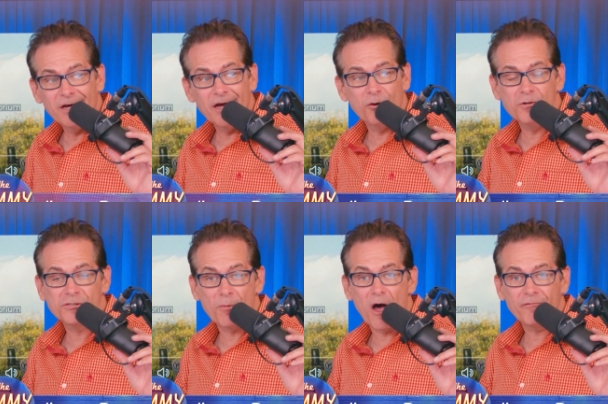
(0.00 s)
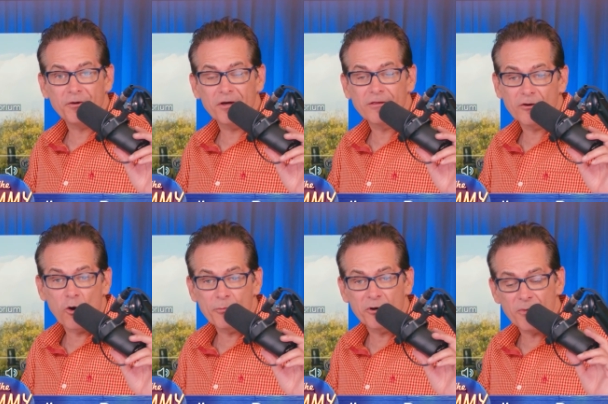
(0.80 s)
And who's the mafia? The
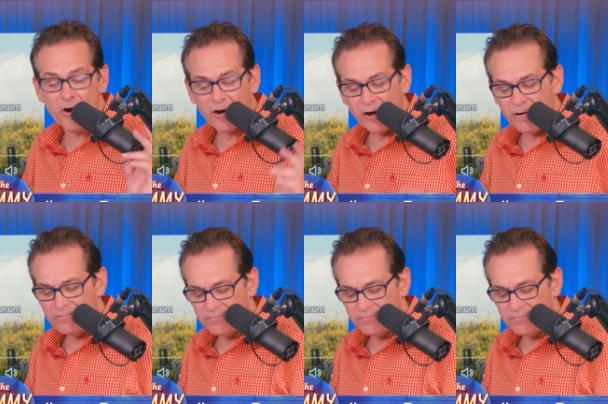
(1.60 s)
corporate America.